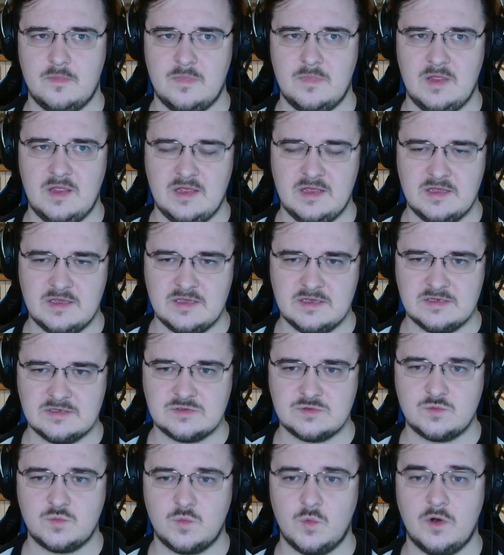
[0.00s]
is
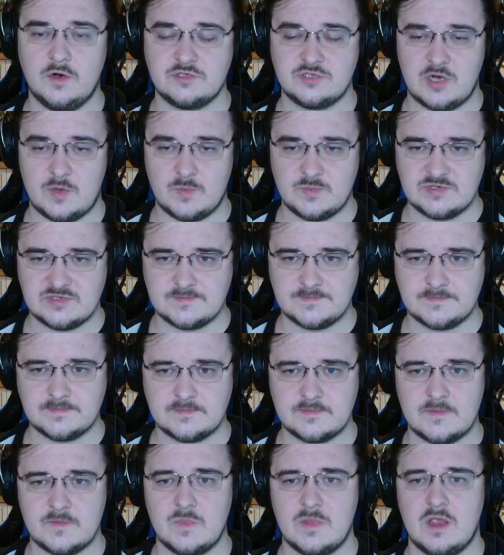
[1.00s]
workshops.
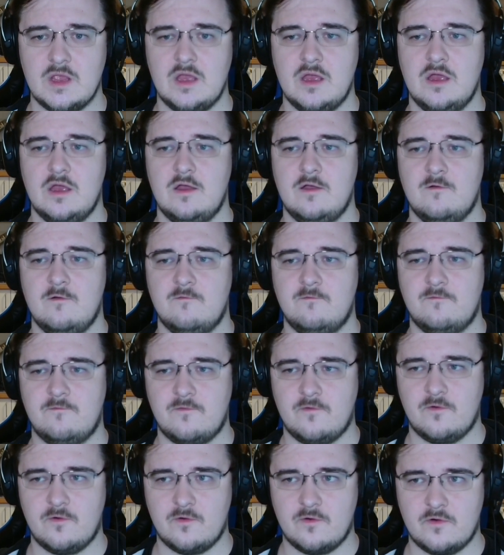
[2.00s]

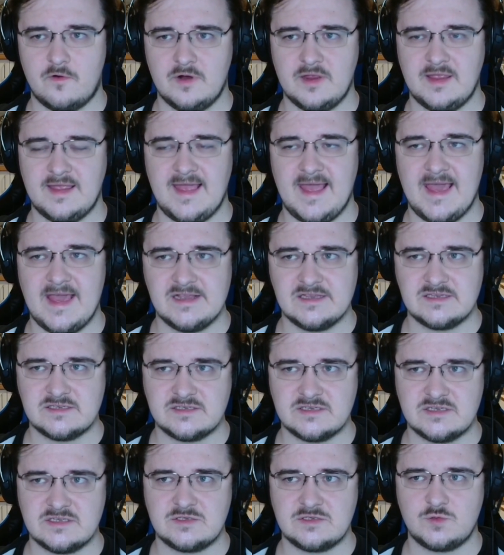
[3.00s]
For
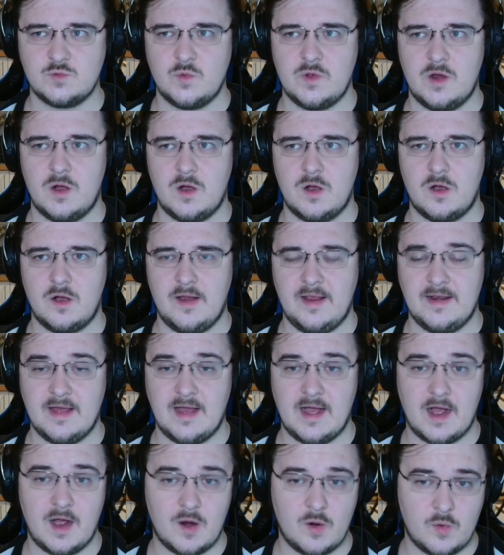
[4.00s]
cases where an
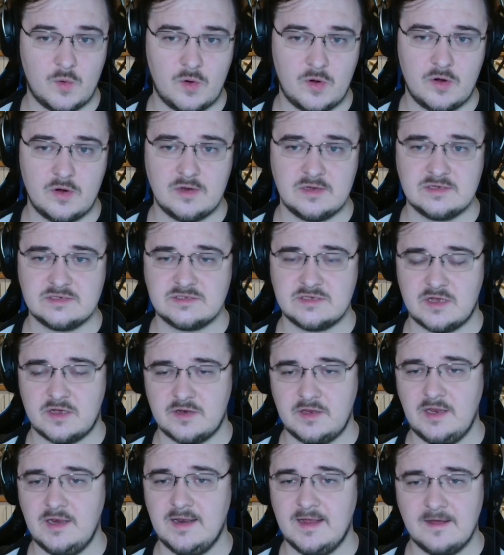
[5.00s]
hour is not
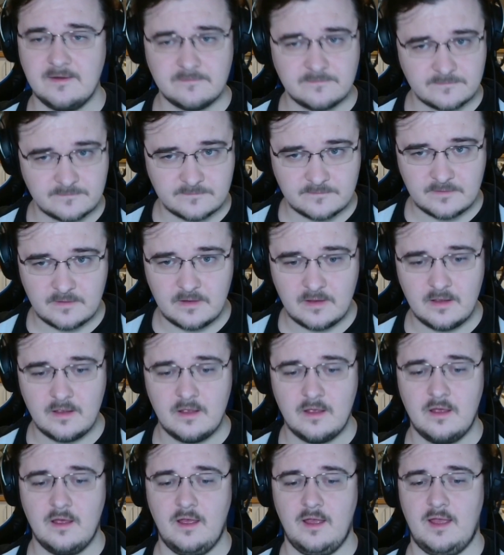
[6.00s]
enough,
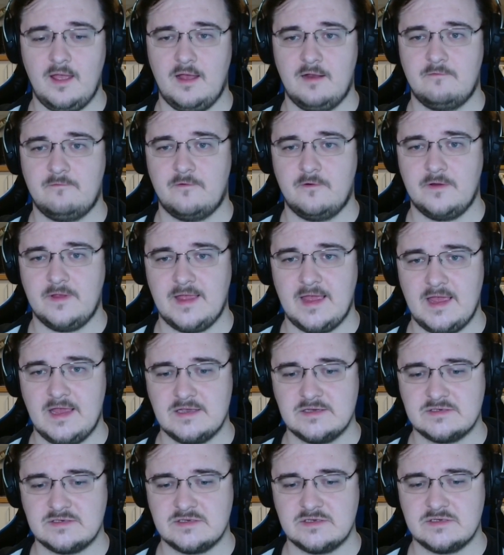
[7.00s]
and for
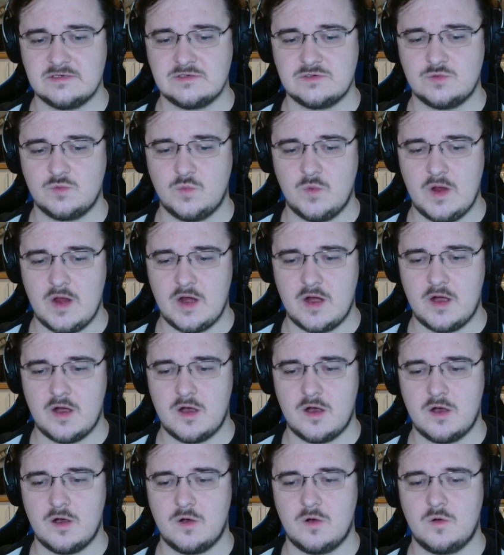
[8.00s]
cases
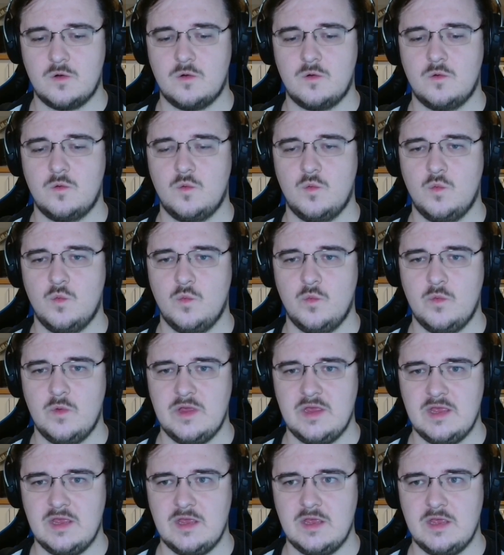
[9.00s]
where
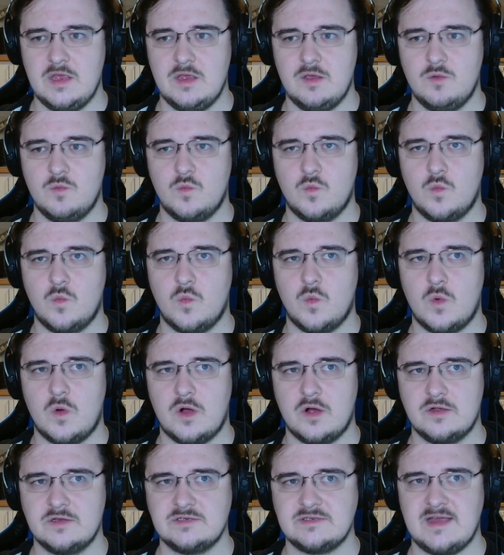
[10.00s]
we
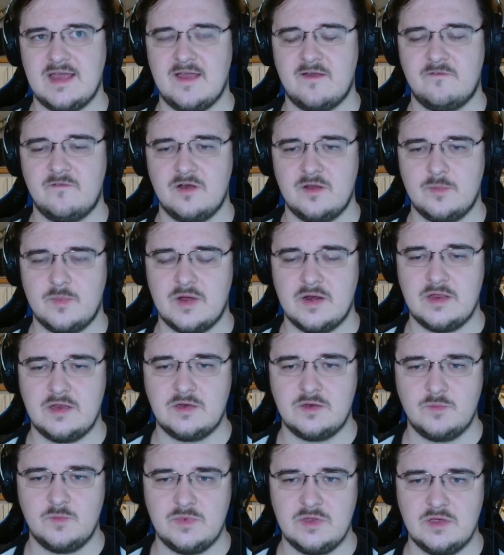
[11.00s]
want everybody to
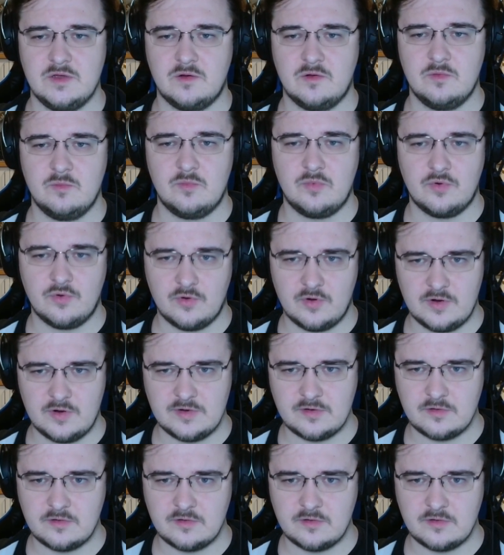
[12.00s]
be on board,